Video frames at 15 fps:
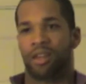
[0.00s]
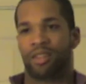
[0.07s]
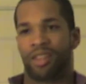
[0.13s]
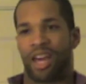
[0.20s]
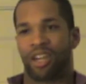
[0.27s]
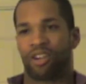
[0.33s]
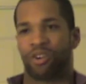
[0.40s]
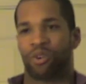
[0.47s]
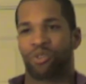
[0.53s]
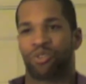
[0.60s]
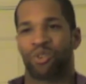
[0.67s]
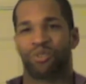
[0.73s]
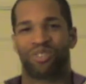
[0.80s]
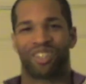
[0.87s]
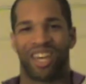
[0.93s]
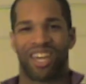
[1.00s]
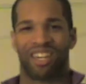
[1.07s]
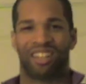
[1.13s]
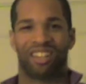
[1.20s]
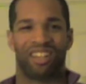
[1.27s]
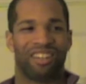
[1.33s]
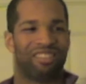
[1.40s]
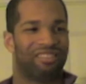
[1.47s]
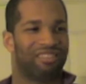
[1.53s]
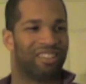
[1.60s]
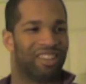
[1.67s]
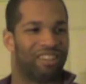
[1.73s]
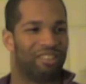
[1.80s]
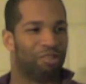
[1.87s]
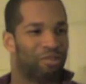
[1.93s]
That girl's so scandalous,
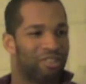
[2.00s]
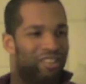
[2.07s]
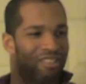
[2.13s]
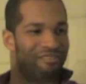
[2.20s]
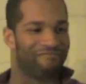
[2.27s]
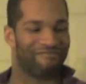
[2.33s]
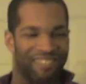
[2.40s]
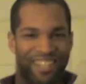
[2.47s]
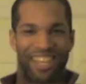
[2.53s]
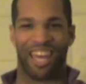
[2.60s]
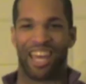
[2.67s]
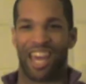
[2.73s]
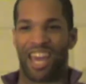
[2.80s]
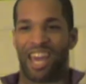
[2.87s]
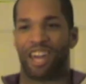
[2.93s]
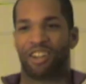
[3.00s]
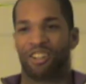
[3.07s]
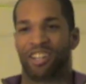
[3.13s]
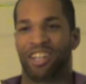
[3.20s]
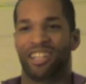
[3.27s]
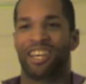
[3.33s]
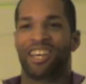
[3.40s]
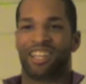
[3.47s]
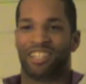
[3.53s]
and I know nothing can't handle it.